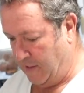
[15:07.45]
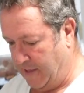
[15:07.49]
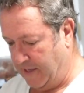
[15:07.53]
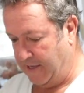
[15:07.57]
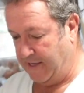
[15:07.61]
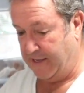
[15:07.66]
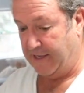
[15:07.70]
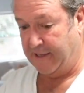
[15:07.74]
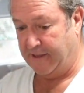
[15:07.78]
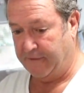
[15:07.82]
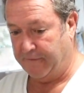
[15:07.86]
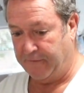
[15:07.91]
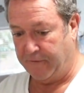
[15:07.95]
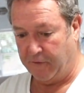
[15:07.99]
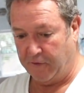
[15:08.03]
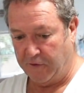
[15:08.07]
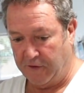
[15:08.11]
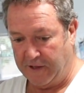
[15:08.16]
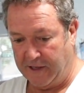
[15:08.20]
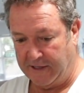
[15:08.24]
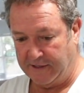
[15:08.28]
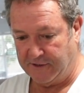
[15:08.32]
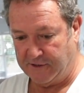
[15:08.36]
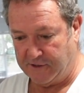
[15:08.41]
it for
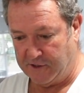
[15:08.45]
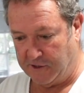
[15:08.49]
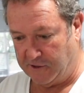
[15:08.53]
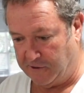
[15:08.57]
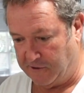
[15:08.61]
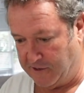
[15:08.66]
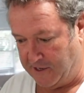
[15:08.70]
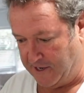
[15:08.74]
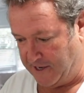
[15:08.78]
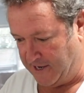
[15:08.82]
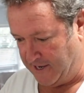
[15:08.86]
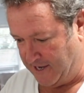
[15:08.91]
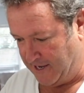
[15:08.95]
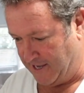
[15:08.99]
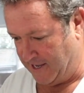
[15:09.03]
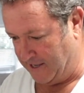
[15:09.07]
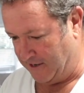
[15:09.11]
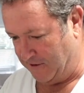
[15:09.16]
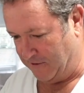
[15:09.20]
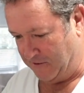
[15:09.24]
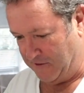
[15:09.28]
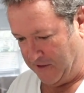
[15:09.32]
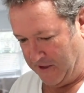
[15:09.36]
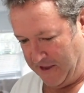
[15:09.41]
that jelly. I
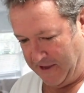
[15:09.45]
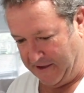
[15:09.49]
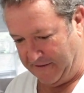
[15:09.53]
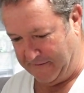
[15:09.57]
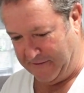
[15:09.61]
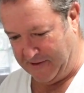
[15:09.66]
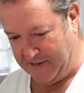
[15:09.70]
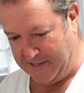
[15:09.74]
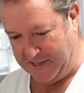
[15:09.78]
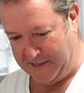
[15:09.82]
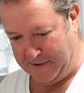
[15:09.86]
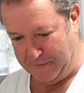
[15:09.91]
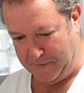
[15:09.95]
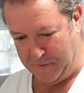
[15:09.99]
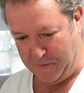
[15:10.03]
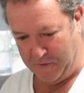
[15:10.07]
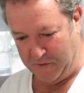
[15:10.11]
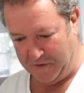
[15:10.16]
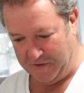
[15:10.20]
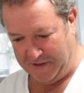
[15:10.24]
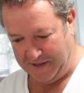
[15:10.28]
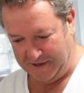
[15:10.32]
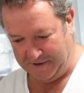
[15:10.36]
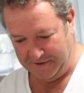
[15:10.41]
don't have any
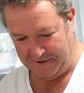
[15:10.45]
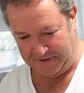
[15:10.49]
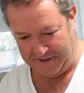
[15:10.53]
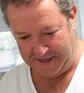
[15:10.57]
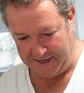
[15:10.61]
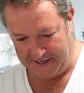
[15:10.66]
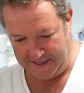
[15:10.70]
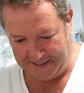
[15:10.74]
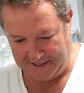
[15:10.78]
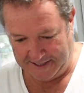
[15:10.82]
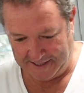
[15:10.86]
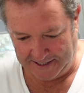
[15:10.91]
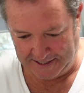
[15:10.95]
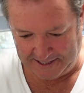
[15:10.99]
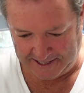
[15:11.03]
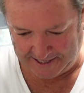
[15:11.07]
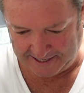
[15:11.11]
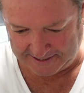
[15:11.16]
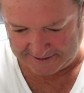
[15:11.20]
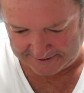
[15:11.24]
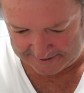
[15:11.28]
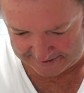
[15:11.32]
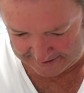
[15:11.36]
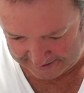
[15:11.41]
more. That you're taking the
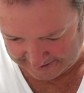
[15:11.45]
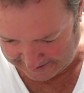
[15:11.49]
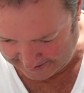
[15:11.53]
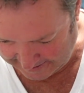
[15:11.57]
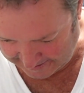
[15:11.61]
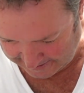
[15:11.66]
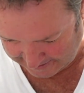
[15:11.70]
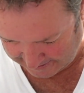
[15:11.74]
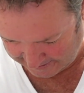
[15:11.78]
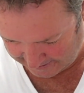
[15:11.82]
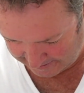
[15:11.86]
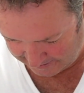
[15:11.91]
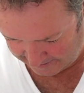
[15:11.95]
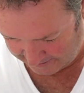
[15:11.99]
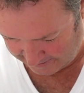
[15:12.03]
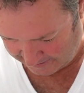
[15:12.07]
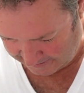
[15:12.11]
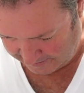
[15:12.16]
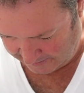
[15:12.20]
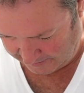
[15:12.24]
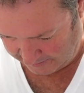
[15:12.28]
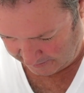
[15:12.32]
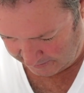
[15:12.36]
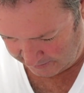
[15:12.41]
last. But are
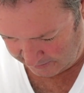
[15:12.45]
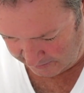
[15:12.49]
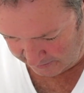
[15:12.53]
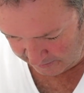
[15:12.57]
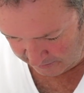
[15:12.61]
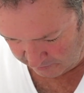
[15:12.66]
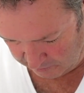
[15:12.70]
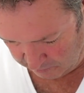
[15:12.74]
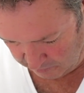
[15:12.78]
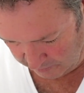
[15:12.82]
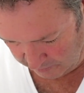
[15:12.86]
the and then you